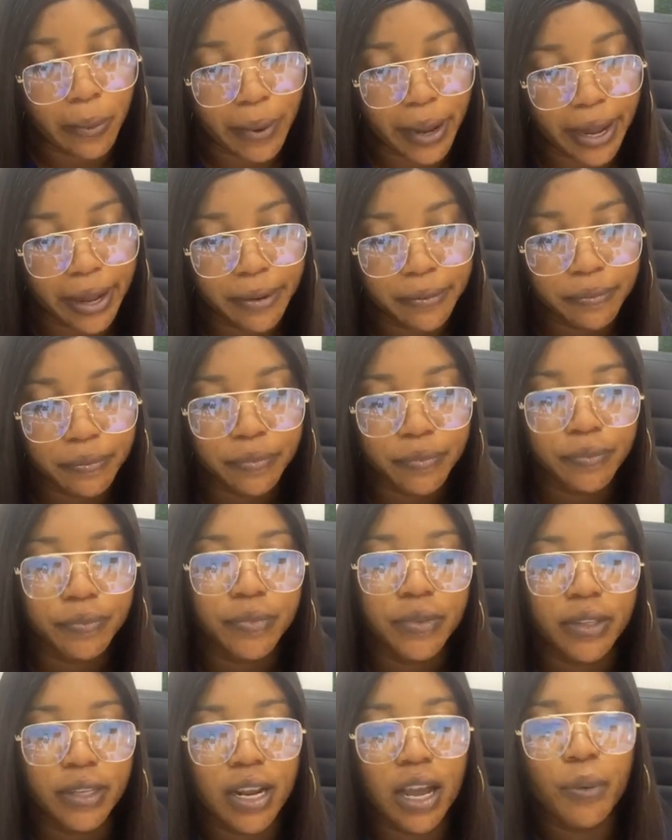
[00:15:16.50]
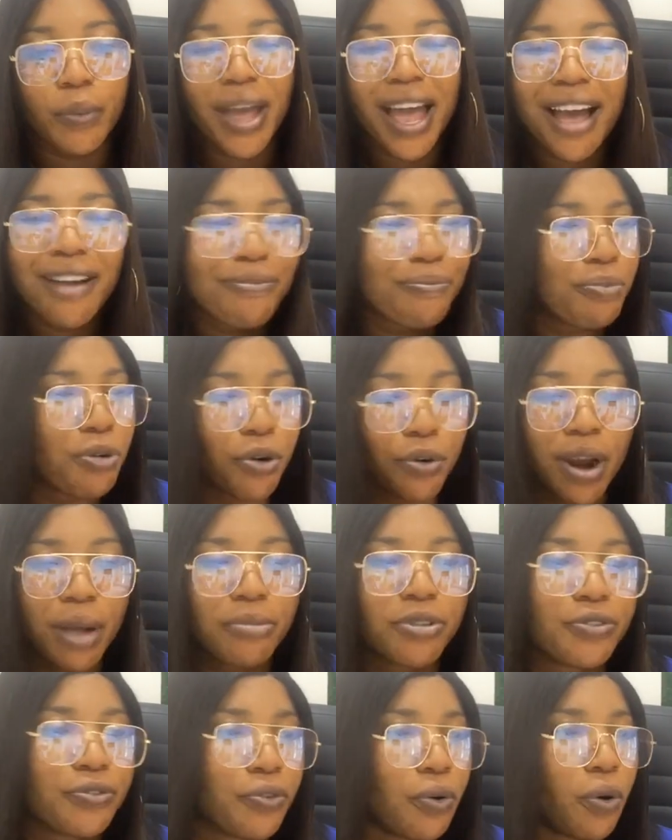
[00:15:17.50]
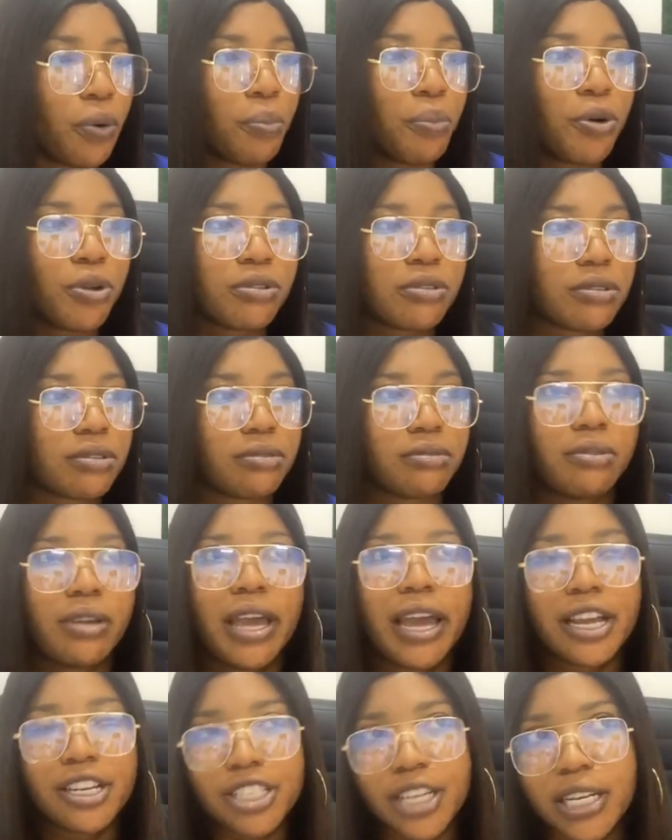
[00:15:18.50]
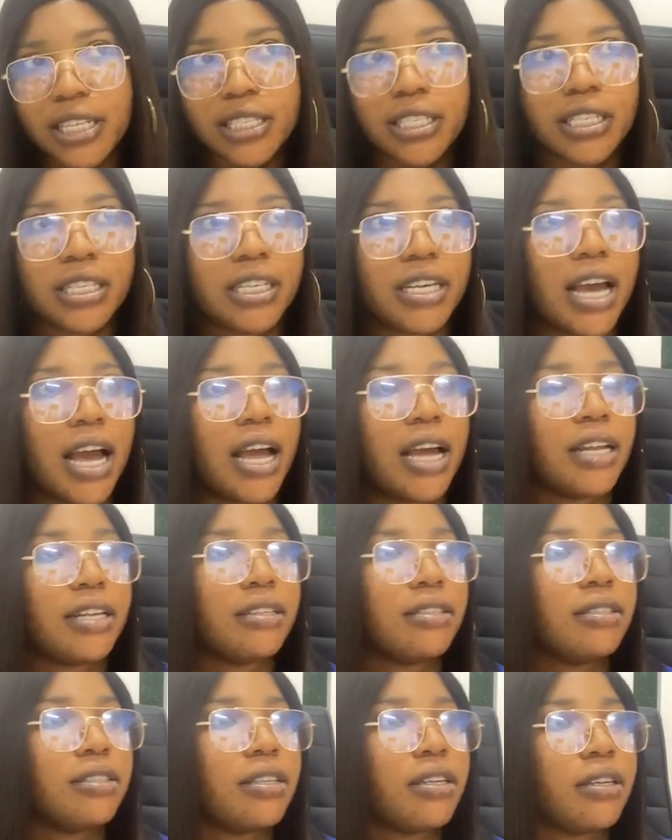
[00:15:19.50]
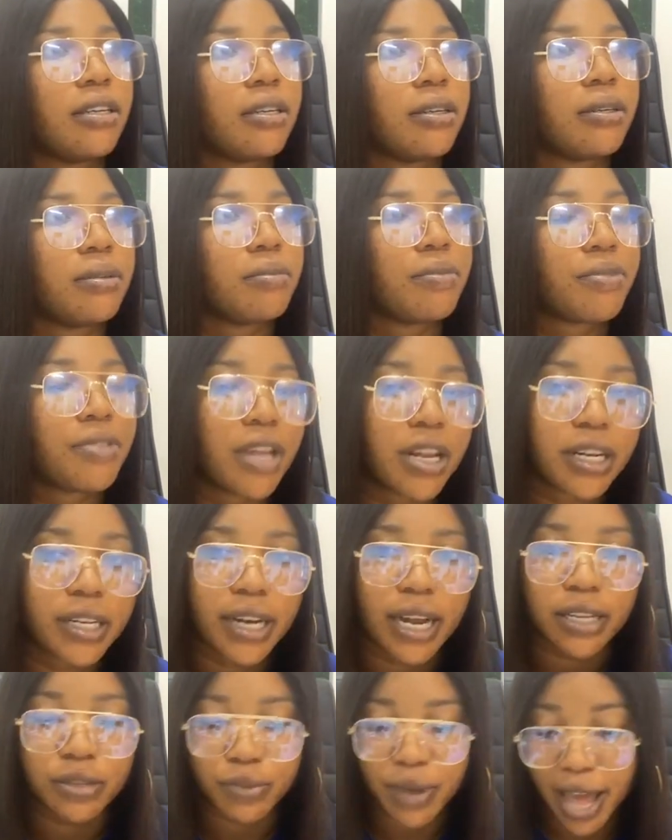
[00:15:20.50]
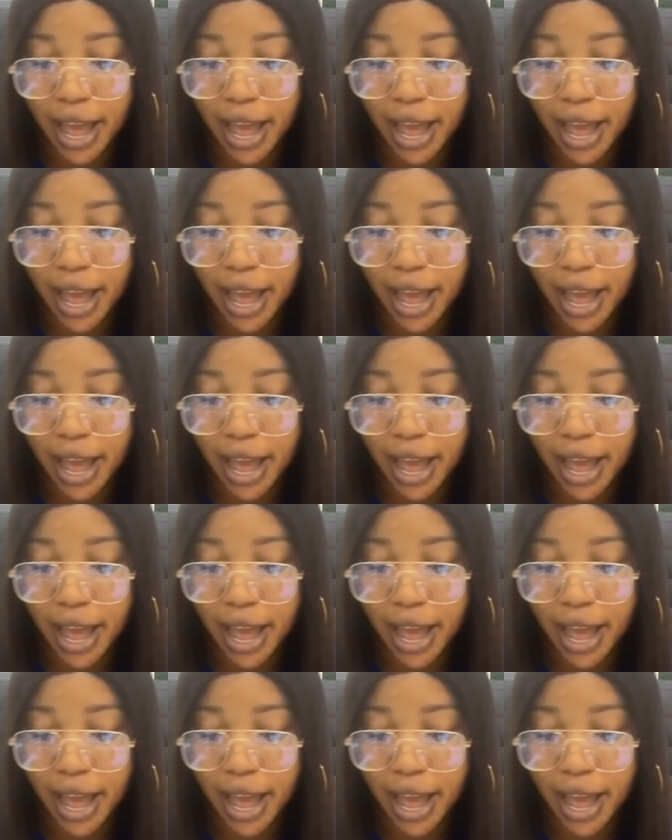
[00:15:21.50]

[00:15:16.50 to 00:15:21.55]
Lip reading: right? Now we have programs for both HND and third class.